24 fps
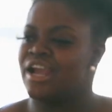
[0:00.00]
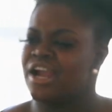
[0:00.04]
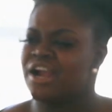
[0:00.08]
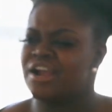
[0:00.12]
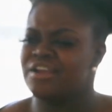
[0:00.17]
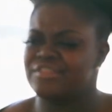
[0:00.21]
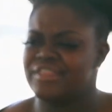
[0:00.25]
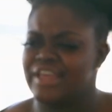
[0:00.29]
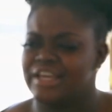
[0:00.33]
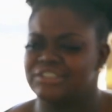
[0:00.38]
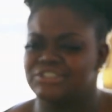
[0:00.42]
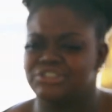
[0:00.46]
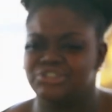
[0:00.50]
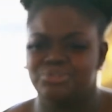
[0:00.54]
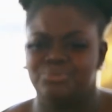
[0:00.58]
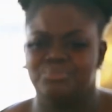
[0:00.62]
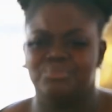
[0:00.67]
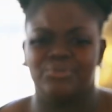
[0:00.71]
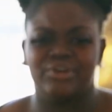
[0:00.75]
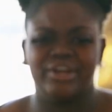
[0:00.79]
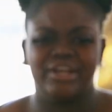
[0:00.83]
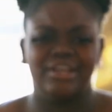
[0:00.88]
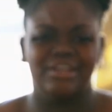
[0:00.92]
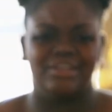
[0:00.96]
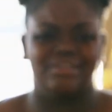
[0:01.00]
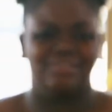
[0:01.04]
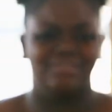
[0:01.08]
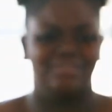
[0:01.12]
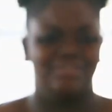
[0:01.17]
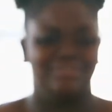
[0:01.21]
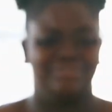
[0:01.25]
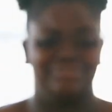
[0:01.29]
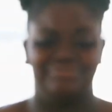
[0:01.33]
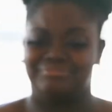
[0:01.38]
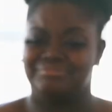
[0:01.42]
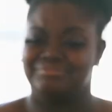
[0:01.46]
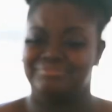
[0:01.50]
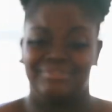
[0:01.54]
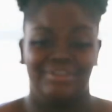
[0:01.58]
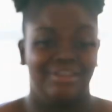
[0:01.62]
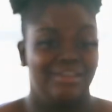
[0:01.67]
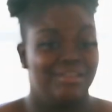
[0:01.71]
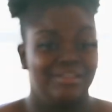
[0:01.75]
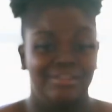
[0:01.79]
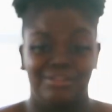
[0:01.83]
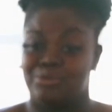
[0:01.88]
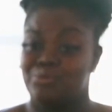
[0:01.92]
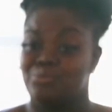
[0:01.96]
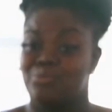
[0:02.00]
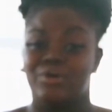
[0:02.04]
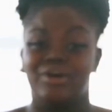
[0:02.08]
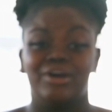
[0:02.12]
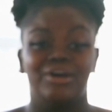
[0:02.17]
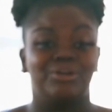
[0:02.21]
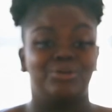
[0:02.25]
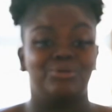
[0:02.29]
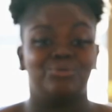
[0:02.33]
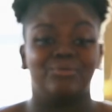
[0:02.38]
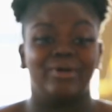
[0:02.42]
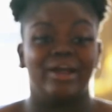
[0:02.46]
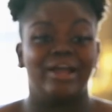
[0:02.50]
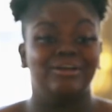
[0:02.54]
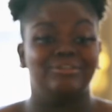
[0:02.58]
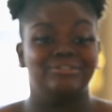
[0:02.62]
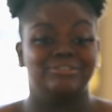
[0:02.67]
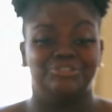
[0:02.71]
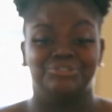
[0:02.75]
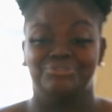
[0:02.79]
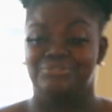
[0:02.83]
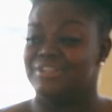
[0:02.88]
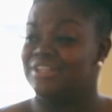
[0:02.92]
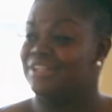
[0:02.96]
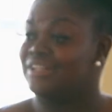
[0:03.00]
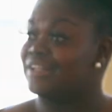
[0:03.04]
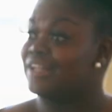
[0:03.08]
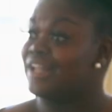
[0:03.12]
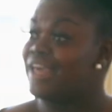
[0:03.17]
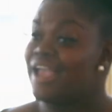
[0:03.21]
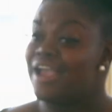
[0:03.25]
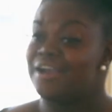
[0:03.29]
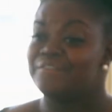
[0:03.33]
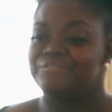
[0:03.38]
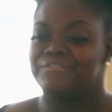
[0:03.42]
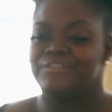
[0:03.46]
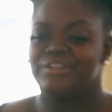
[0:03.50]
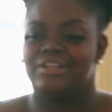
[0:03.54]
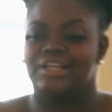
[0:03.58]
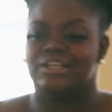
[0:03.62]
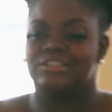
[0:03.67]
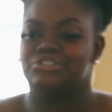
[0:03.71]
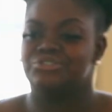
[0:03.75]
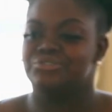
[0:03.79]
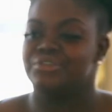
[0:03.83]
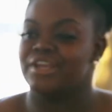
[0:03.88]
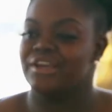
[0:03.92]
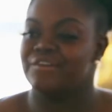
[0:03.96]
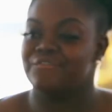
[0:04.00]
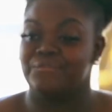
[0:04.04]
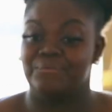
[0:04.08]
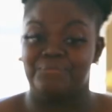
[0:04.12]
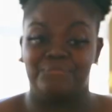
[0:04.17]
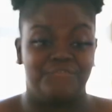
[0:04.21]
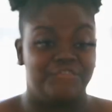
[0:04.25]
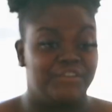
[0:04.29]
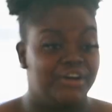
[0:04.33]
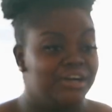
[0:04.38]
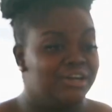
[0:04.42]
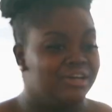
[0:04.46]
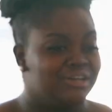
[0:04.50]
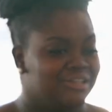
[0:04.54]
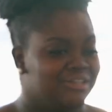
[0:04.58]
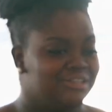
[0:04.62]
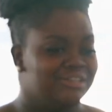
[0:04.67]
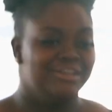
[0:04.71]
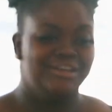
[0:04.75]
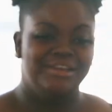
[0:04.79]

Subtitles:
air that you breathe, the world around you, the laughter that you get from fun,